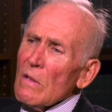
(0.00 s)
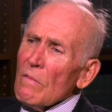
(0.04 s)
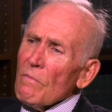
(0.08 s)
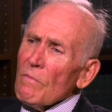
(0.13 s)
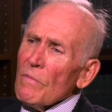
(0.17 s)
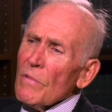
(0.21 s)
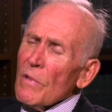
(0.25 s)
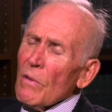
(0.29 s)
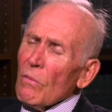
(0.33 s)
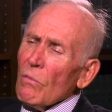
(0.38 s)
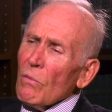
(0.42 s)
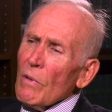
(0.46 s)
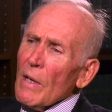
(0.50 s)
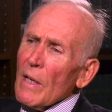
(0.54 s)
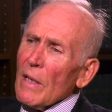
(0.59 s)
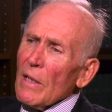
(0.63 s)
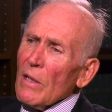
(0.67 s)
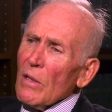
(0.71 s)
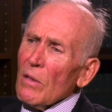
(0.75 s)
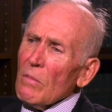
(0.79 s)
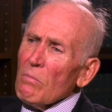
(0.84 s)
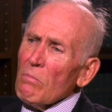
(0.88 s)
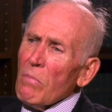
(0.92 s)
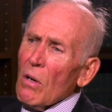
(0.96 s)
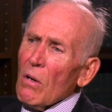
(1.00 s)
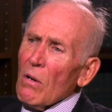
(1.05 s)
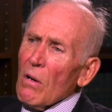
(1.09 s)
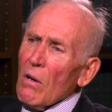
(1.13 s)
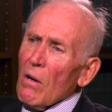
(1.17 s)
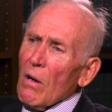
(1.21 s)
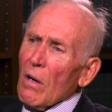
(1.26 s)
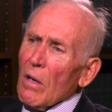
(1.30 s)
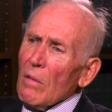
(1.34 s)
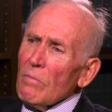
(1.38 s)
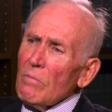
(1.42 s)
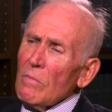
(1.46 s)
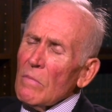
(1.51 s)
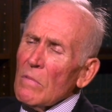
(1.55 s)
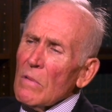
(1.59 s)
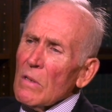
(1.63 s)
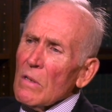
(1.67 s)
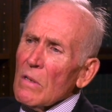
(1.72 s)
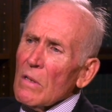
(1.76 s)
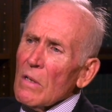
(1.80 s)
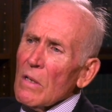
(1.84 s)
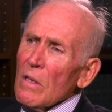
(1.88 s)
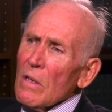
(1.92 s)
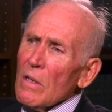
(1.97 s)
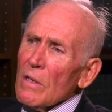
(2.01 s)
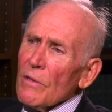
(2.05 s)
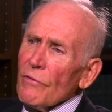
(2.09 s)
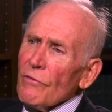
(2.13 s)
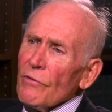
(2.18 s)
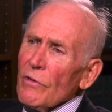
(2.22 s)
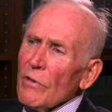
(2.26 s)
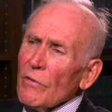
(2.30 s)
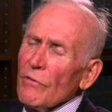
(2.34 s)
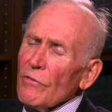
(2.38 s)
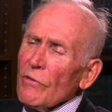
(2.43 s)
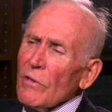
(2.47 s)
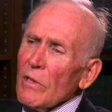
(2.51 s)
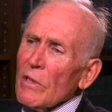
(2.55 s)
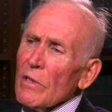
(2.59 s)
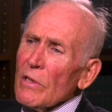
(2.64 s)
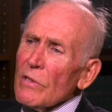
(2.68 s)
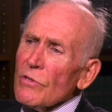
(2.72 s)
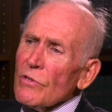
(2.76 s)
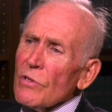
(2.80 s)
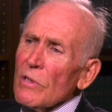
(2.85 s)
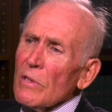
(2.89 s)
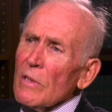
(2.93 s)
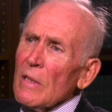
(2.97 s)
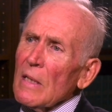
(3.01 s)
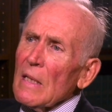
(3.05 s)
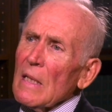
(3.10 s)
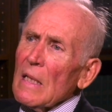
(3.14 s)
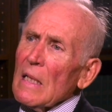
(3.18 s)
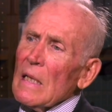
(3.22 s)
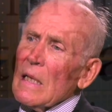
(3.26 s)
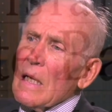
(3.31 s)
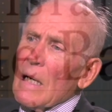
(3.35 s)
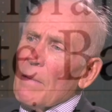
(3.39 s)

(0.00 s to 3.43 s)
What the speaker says: the regular bar association. I